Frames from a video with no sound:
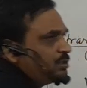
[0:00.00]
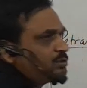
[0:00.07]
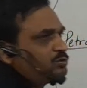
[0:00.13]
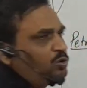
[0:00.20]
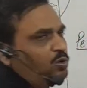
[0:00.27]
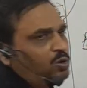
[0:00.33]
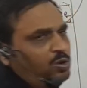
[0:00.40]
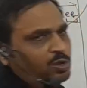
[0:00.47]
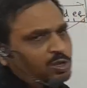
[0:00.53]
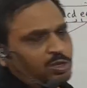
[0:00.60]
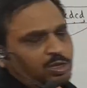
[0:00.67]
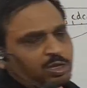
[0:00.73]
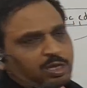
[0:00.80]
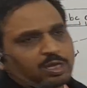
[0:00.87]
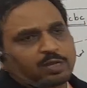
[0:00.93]
So
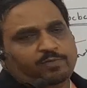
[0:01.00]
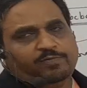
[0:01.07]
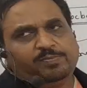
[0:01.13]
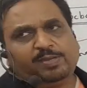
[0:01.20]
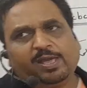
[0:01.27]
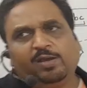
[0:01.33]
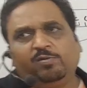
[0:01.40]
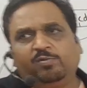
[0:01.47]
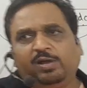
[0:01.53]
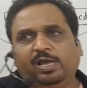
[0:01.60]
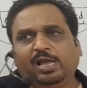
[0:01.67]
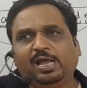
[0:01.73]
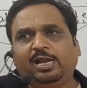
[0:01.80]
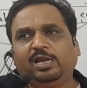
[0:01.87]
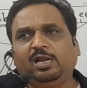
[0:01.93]
we may have
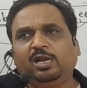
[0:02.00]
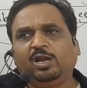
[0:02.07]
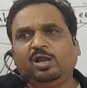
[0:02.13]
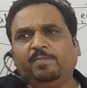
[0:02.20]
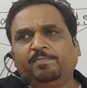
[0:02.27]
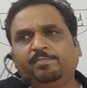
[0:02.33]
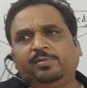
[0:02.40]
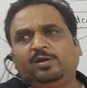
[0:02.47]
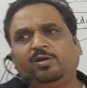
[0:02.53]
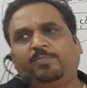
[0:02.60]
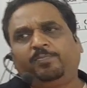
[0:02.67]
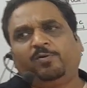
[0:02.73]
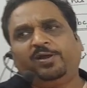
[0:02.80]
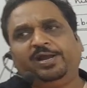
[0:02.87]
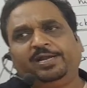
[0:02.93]
a number
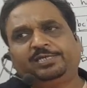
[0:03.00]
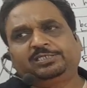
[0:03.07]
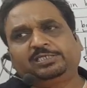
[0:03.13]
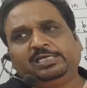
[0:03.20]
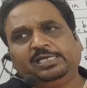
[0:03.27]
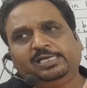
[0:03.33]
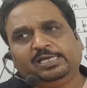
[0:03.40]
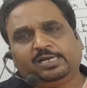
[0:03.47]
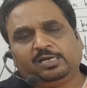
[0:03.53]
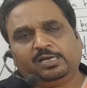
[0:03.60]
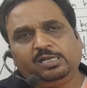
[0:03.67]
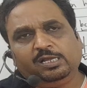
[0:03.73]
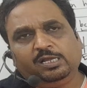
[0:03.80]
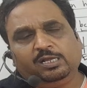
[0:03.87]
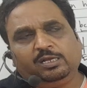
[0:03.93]
of poets here.
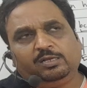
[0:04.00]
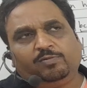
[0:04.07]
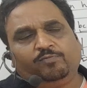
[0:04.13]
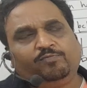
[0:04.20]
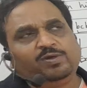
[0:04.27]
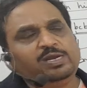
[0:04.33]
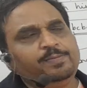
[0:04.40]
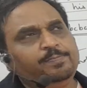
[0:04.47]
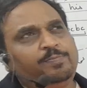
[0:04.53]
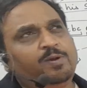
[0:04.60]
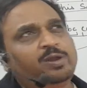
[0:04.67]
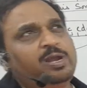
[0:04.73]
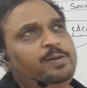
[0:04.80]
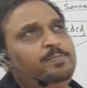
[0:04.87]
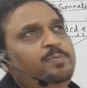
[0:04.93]
One
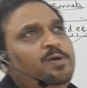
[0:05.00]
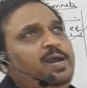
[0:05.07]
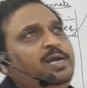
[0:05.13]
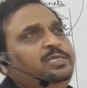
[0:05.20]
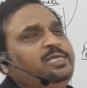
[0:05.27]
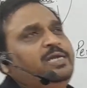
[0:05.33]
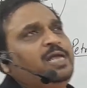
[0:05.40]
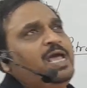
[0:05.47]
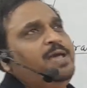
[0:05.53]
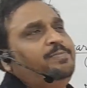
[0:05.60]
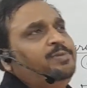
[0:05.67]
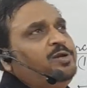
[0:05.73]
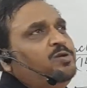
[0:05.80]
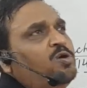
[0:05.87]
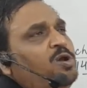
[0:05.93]
important poet that I am
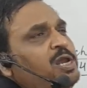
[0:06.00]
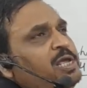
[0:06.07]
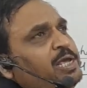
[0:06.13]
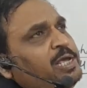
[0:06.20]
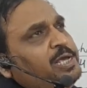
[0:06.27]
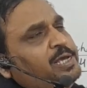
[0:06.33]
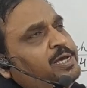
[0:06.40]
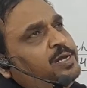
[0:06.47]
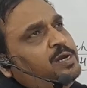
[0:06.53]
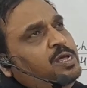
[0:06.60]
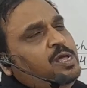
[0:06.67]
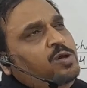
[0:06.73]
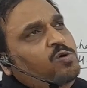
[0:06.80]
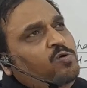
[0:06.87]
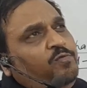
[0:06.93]
recalling here
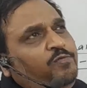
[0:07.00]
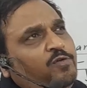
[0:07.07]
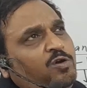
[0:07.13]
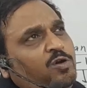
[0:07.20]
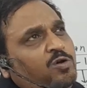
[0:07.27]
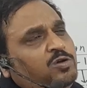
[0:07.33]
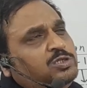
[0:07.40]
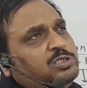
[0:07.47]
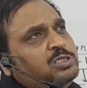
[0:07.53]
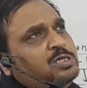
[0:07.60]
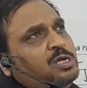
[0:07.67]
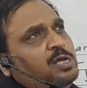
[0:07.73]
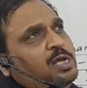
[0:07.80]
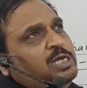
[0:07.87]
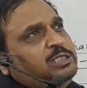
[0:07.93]
who follows
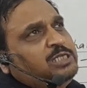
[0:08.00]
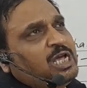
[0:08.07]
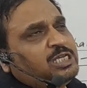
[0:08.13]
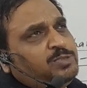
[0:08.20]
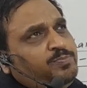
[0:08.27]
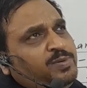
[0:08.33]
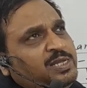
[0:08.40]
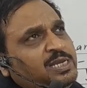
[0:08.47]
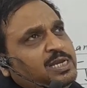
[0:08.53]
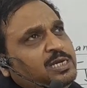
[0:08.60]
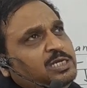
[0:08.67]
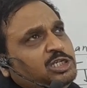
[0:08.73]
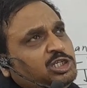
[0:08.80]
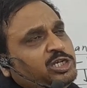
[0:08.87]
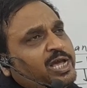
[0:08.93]

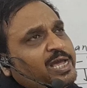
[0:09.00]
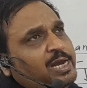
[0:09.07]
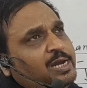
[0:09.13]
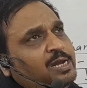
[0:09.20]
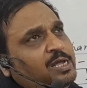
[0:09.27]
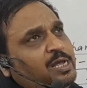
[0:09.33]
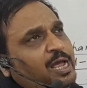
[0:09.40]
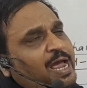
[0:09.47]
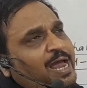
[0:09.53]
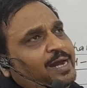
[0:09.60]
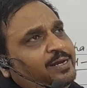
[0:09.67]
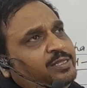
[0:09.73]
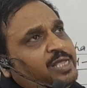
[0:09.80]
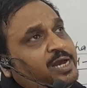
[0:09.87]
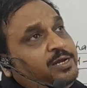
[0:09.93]
Shakespearean style,
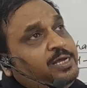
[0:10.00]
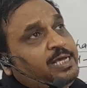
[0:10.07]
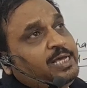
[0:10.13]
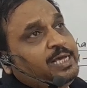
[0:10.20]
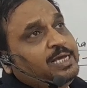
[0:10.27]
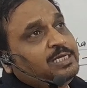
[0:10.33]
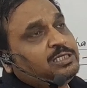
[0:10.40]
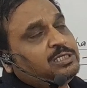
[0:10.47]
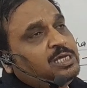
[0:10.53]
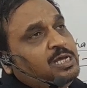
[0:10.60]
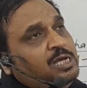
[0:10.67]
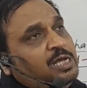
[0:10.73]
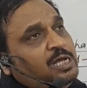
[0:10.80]
and that is